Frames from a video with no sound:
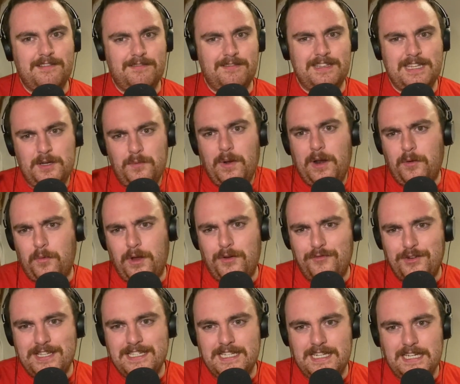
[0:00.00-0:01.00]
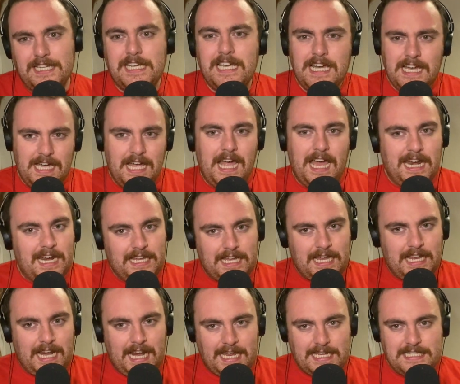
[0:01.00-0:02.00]
did well quite recently and, like, a
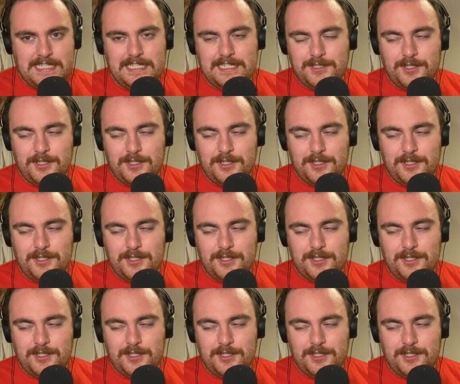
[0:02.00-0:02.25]
classic.